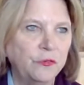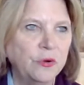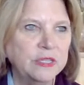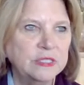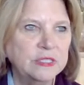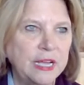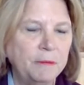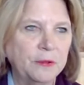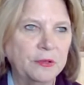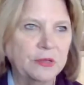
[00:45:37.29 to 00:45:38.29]
For
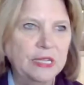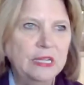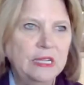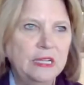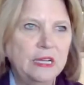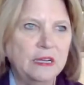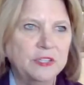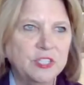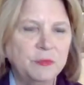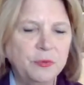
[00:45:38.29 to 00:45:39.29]
example,
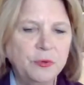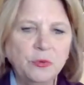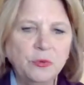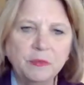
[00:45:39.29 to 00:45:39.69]
the Samburu